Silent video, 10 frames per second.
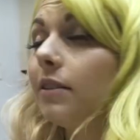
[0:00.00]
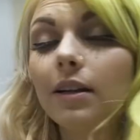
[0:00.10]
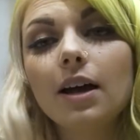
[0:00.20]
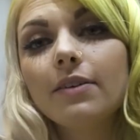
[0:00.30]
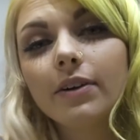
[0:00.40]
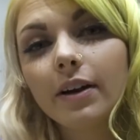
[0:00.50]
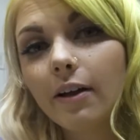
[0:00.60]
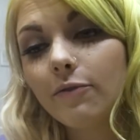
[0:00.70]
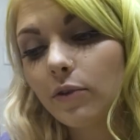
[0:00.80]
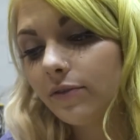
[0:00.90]
Not very
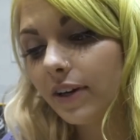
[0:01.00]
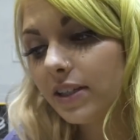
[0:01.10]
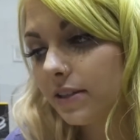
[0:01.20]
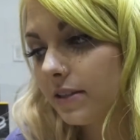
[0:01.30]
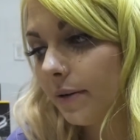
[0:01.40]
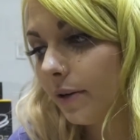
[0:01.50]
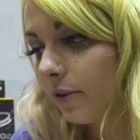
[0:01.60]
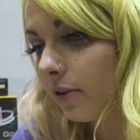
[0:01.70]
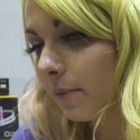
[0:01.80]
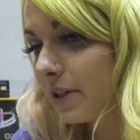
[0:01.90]
helpful advice because I don't
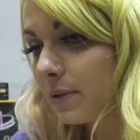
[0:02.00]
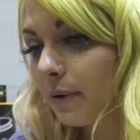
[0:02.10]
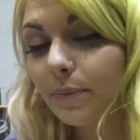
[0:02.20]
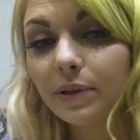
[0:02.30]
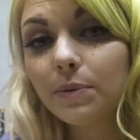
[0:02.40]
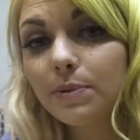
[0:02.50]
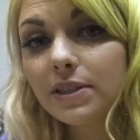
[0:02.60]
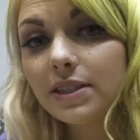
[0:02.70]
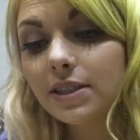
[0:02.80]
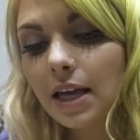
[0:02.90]
know that much about building
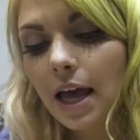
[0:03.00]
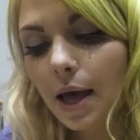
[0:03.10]
PCs,